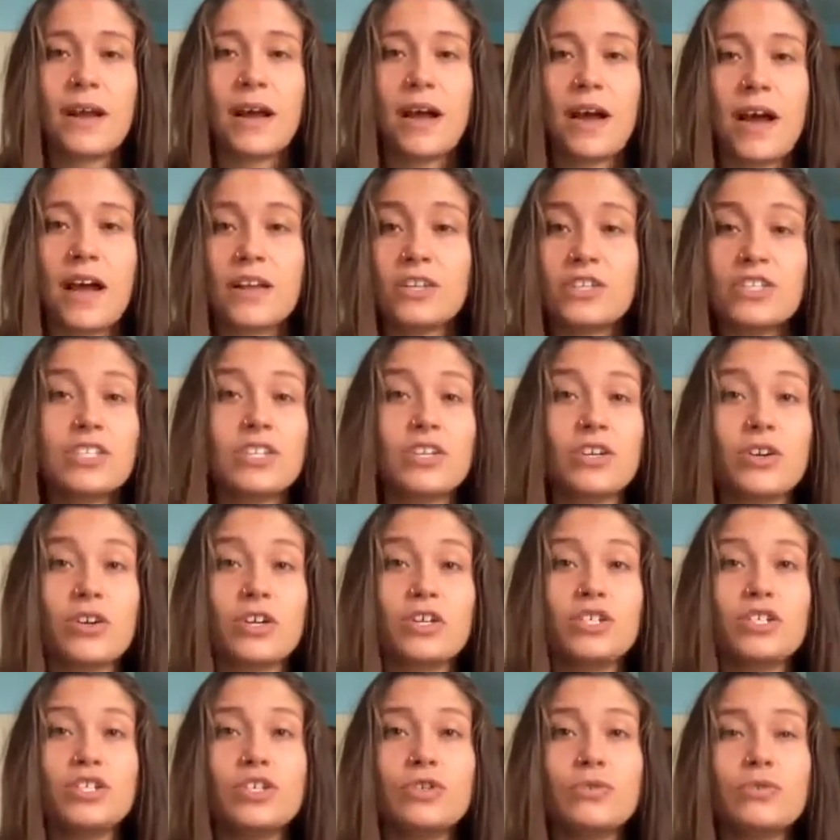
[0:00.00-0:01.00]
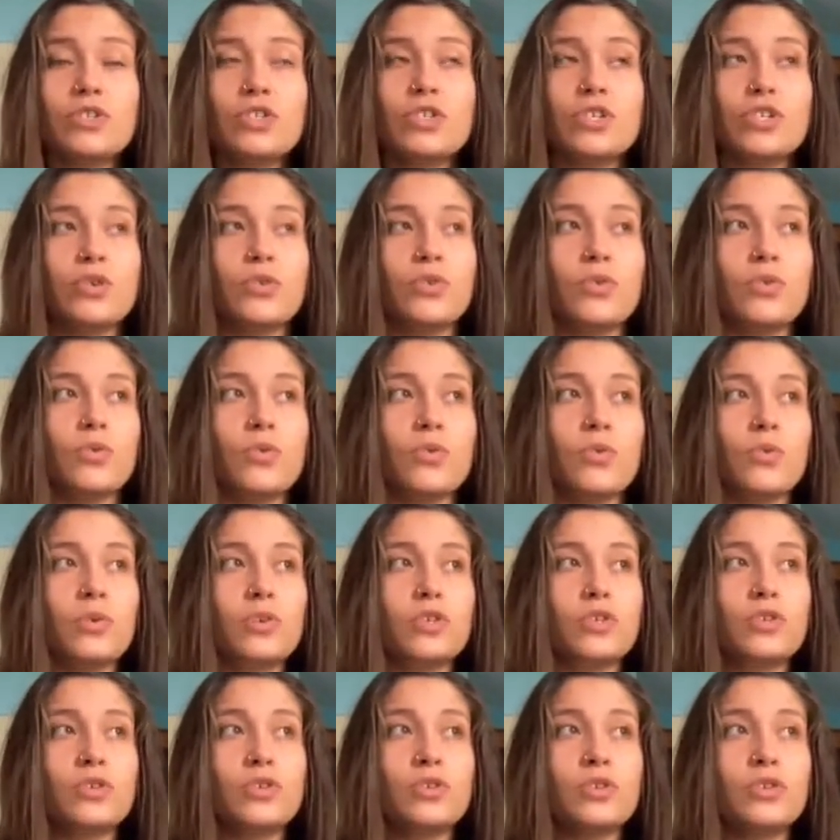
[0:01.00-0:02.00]
I just encourage you to
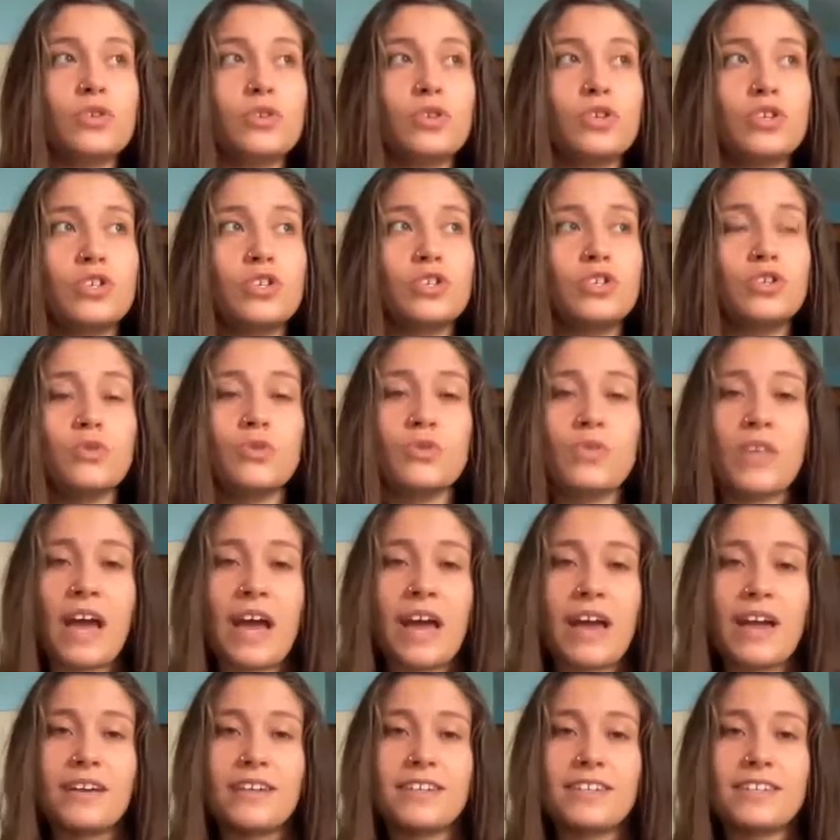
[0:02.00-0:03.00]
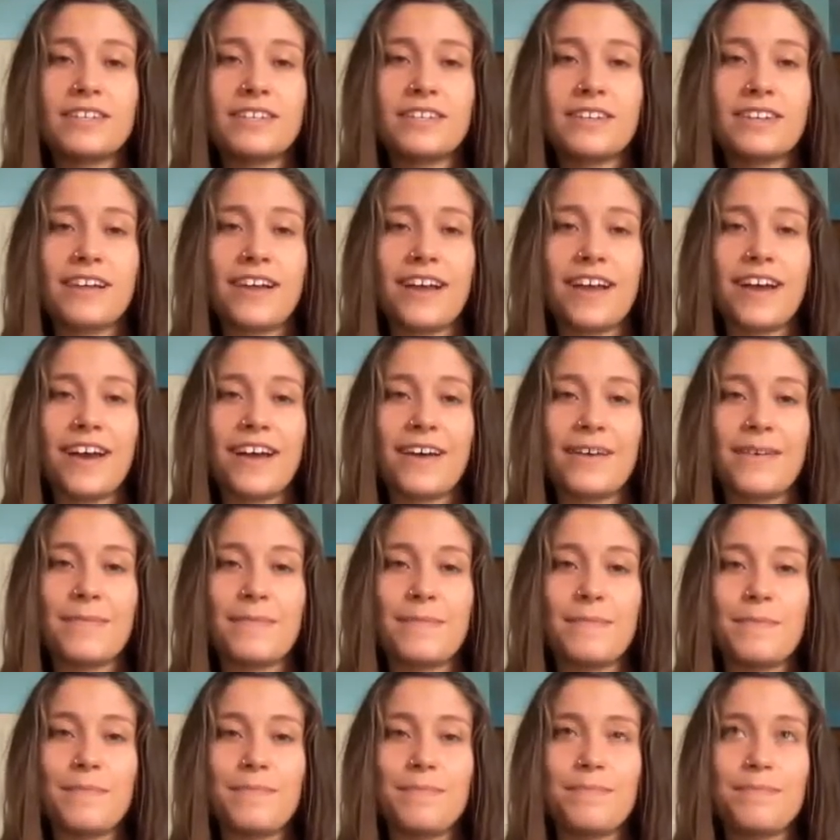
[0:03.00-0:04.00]
do that
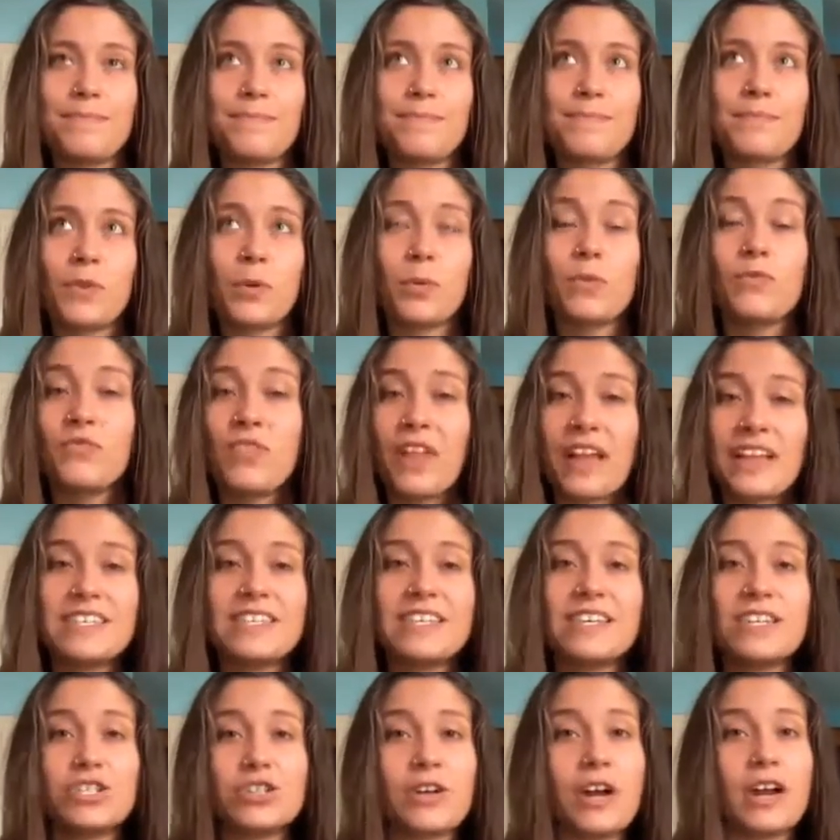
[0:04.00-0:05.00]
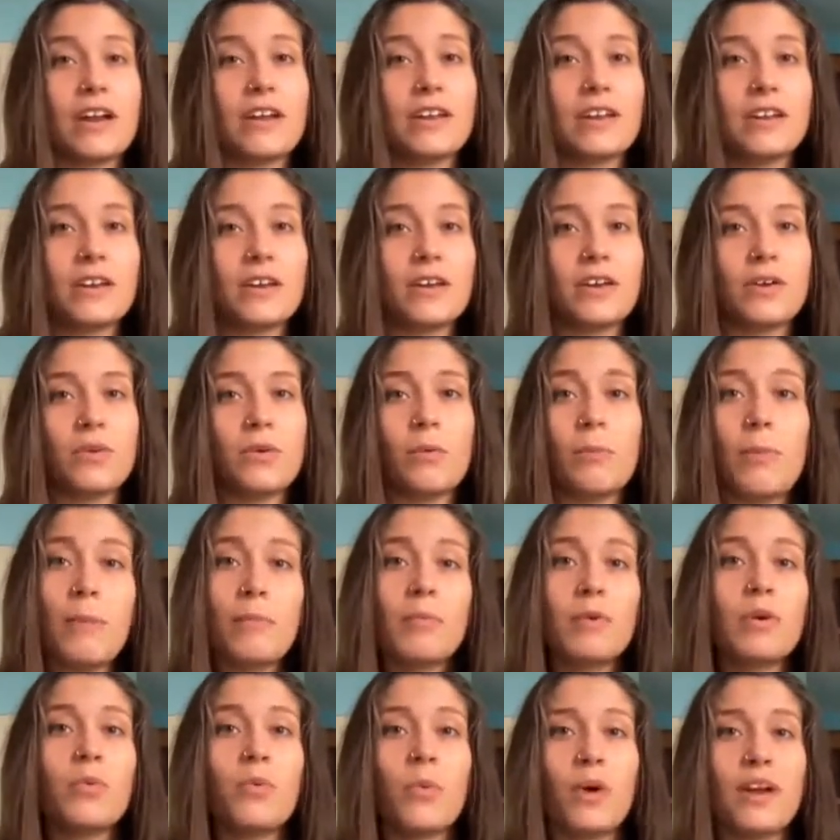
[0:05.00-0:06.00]
um, reflecting and try to
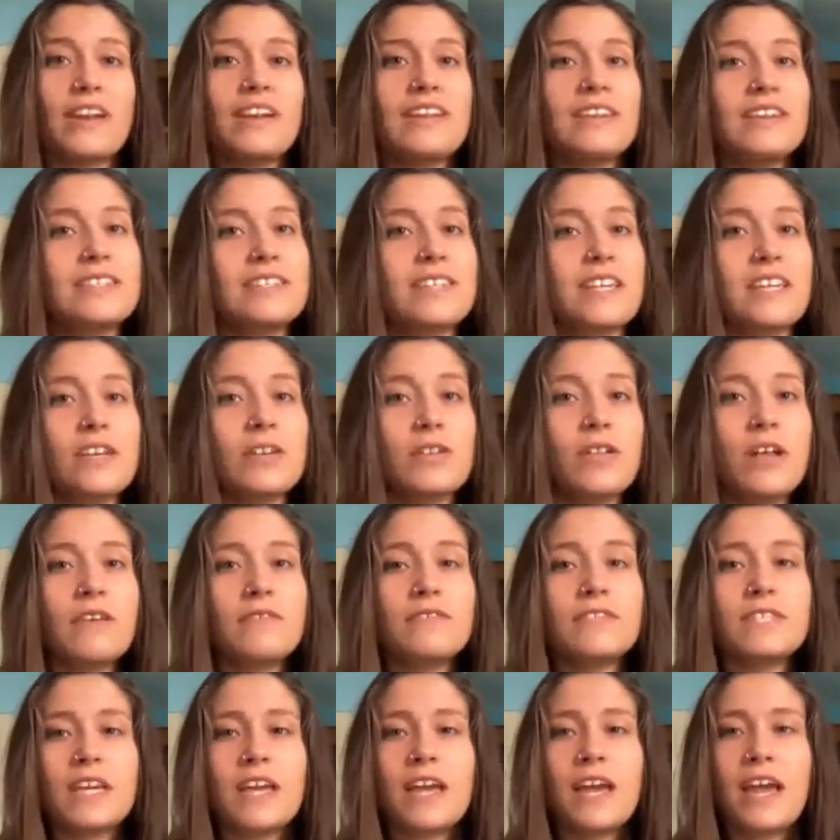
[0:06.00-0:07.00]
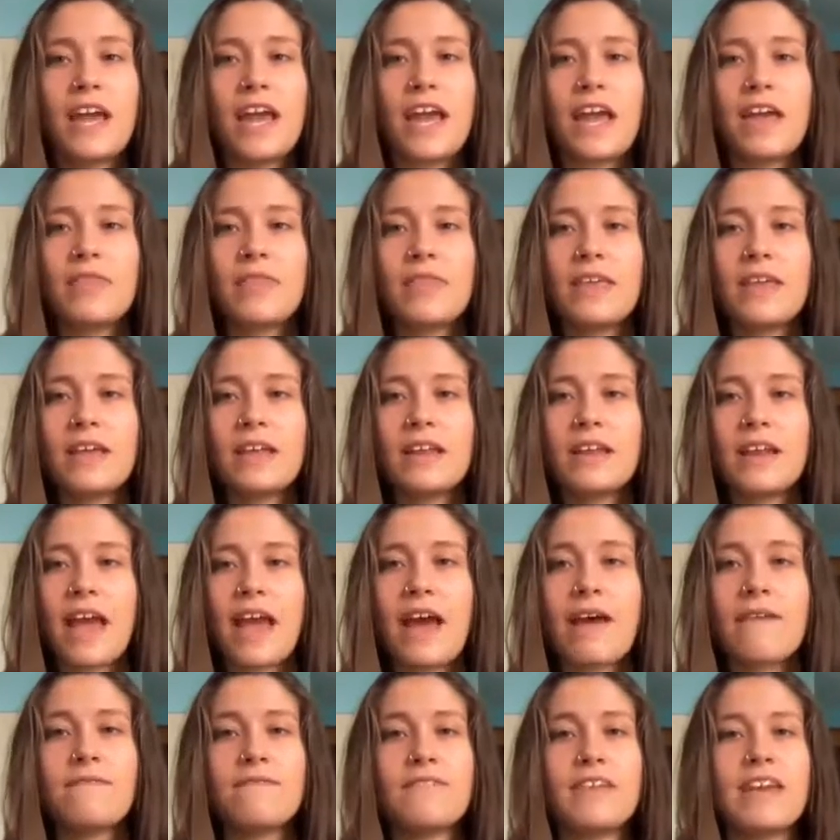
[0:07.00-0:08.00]
remember what it is that you loved, and then
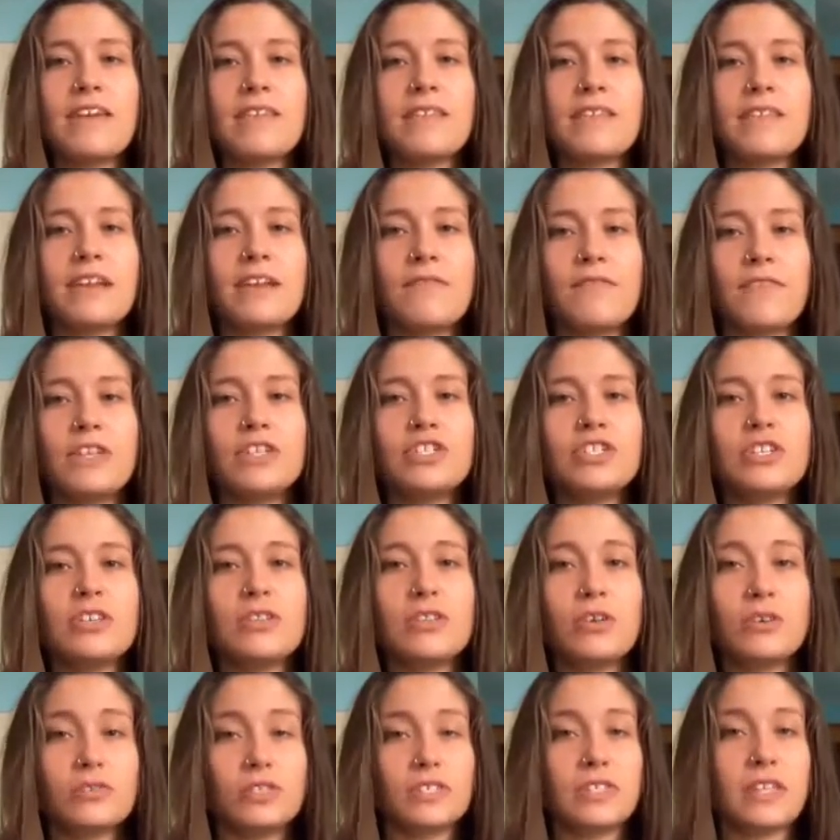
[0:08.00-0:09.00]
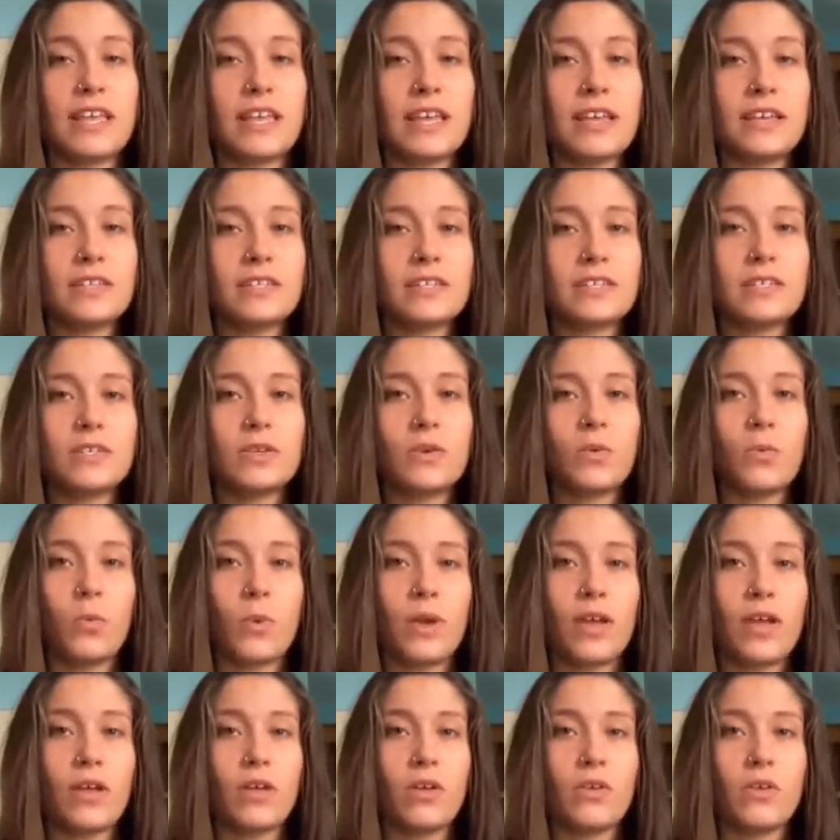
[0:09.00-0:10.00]
have faith that eventually those things
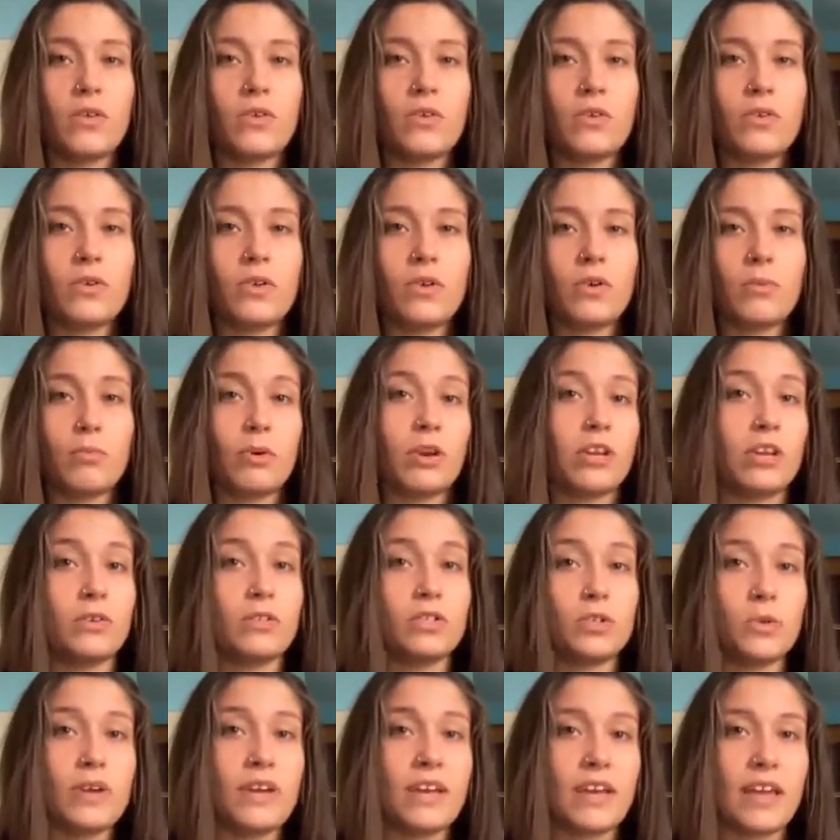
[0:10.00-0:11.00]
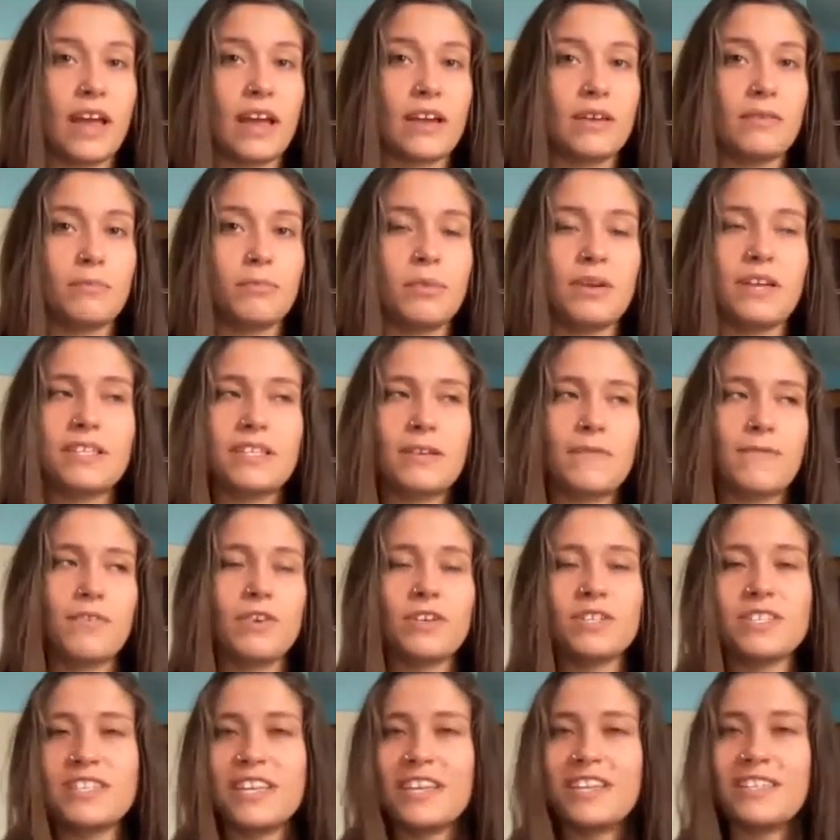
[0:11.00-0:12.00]
will bring you joy again. Because at
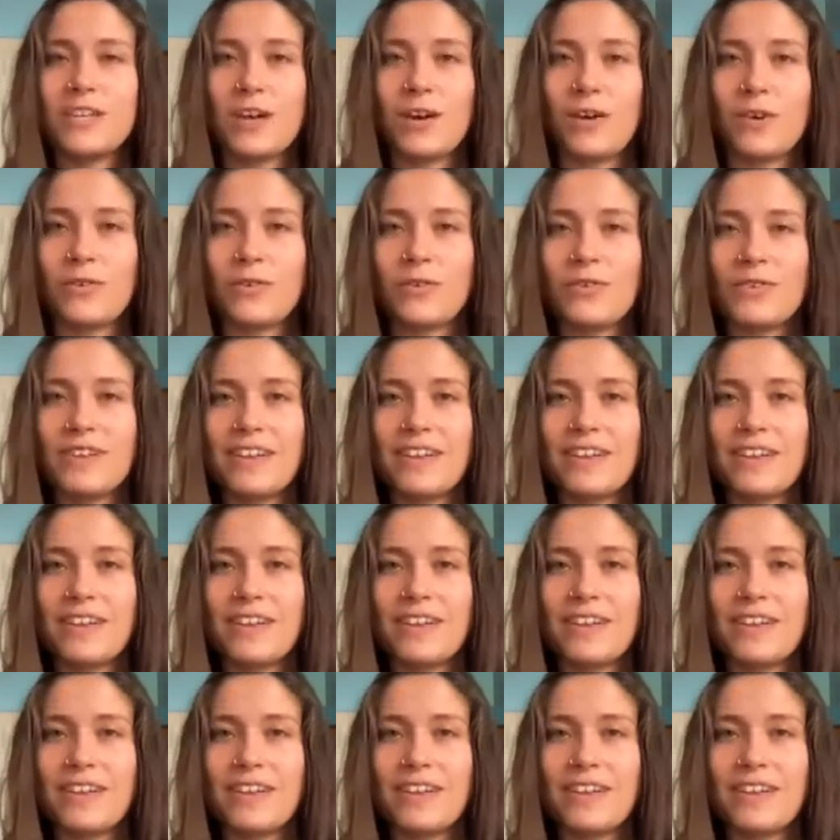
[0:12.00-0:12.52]
first they don't.